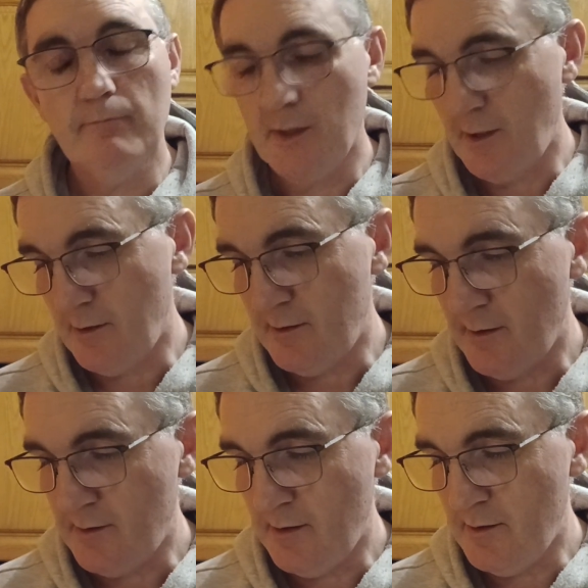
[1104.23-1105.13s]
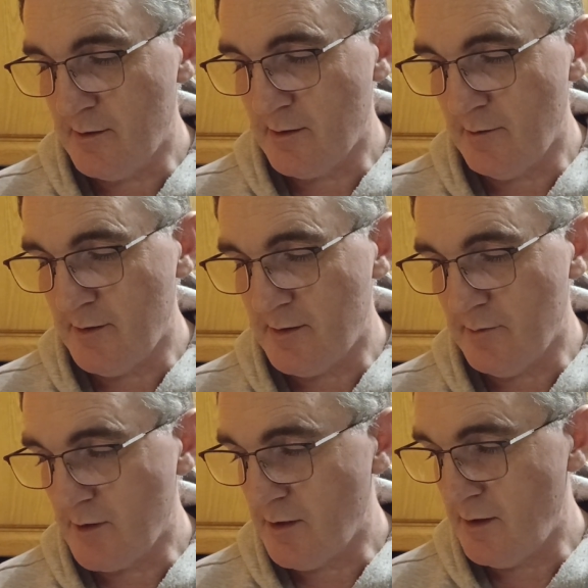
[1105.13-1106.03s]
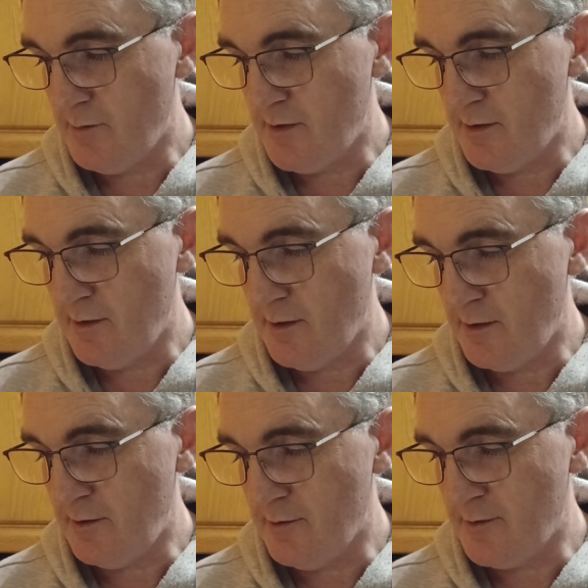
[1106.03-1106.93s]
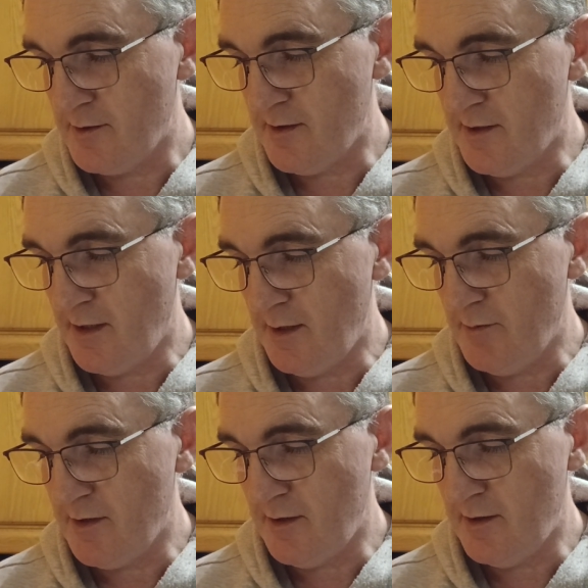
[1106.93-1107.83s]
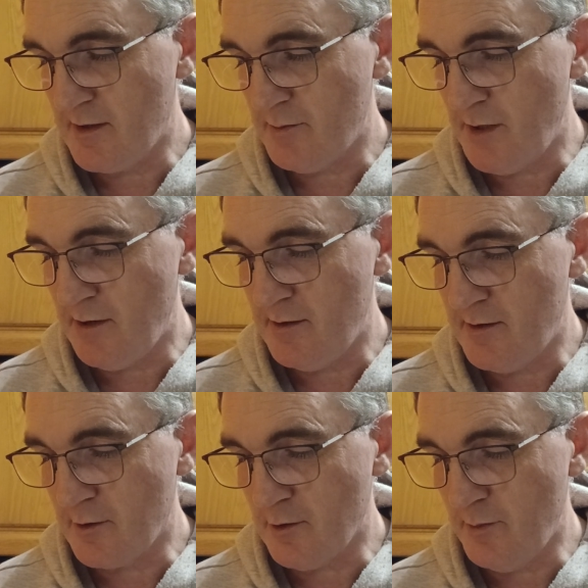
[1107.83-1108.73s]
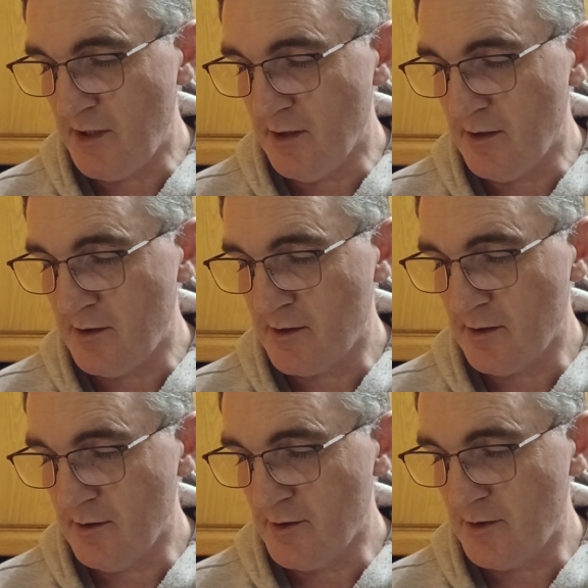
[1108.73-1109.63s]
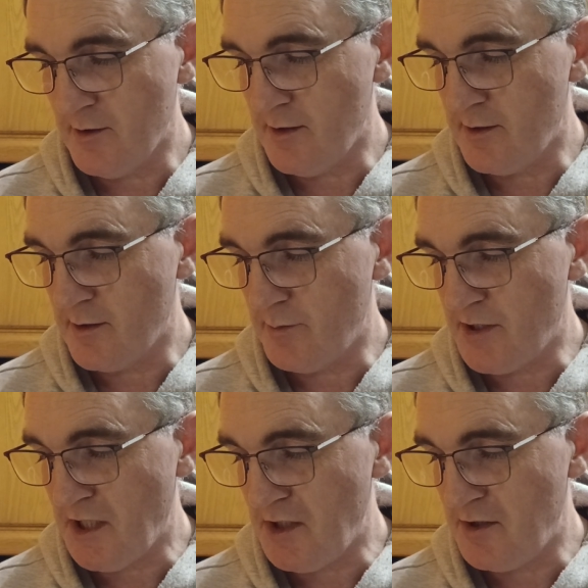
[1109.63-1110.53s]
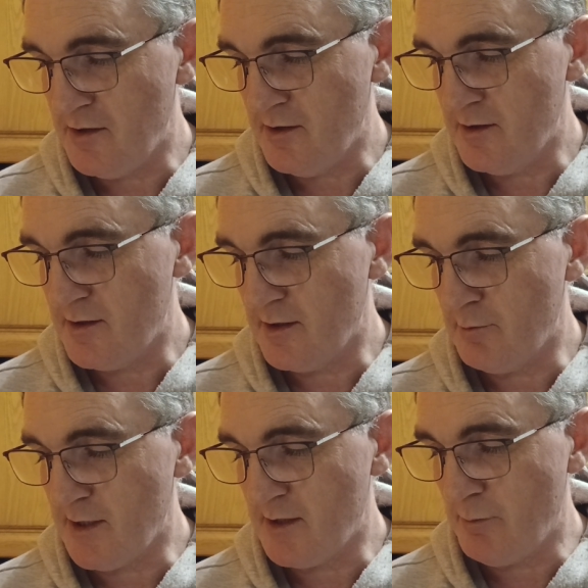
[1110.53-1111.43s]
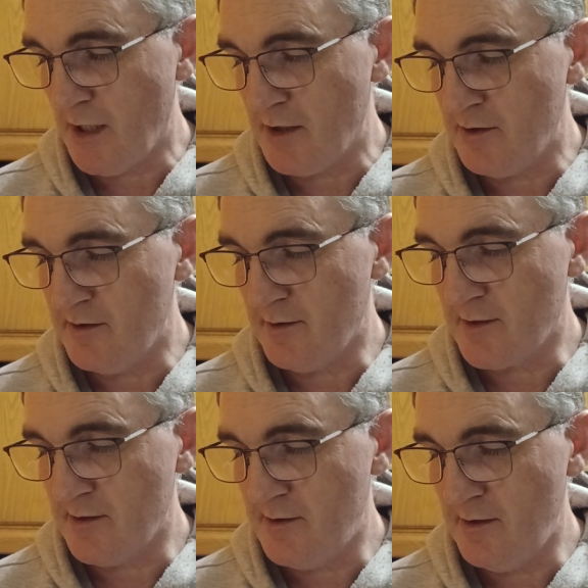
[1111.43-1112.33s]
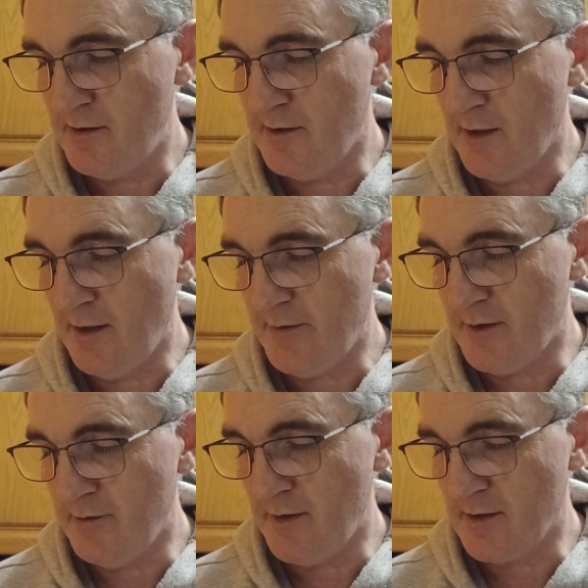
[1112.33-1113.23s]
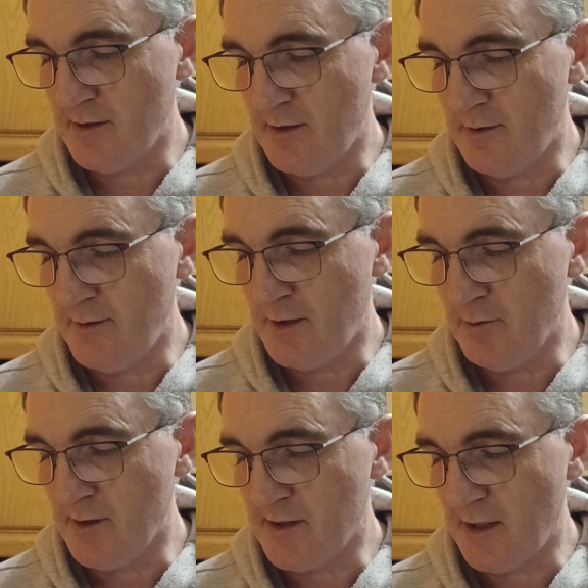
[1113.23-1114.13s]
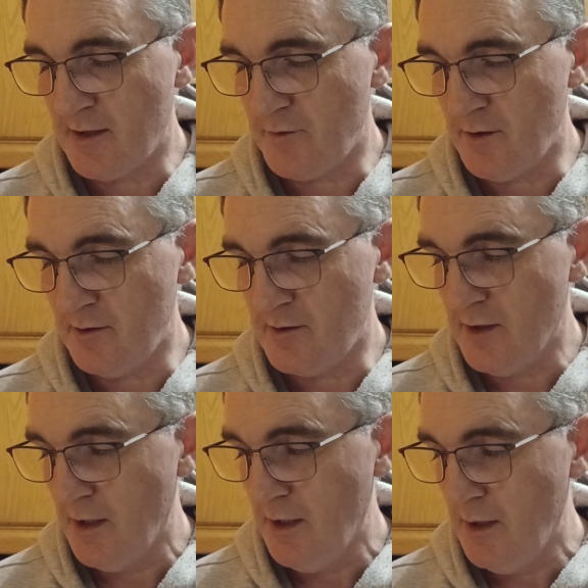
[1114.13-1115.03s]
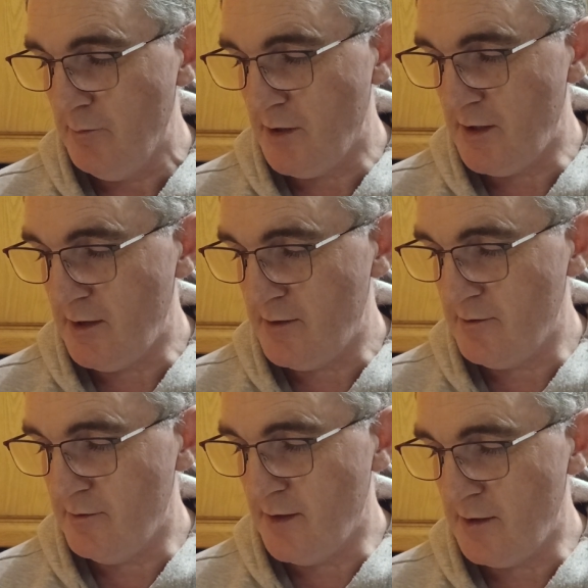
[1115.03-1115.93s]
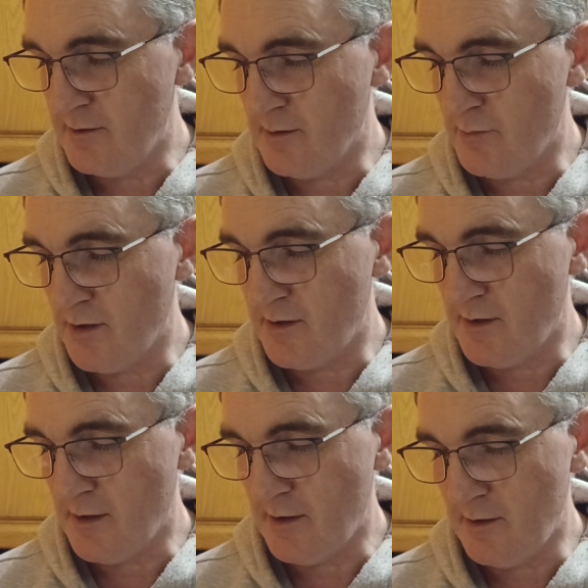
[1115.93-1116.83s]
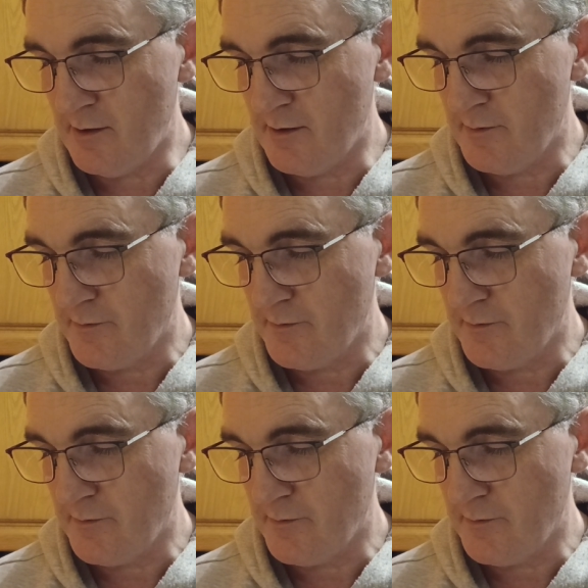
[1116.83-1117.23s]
He says he discovered some common and universal themes in these experiences that go beyond cultural interpretations, as well as patterns of consistent after effects in individuals' attitudes, beliefs, values, and personalities.